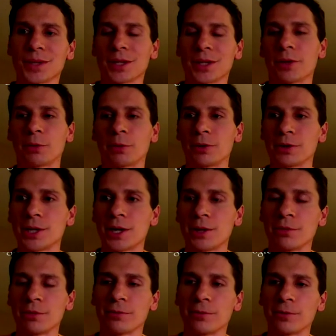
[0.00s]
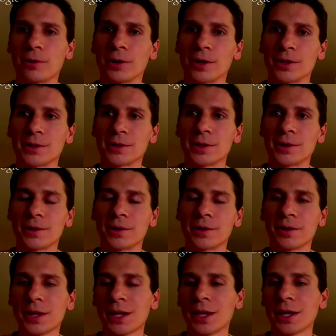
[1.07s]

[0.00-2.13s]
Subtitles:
like we were saying before, as the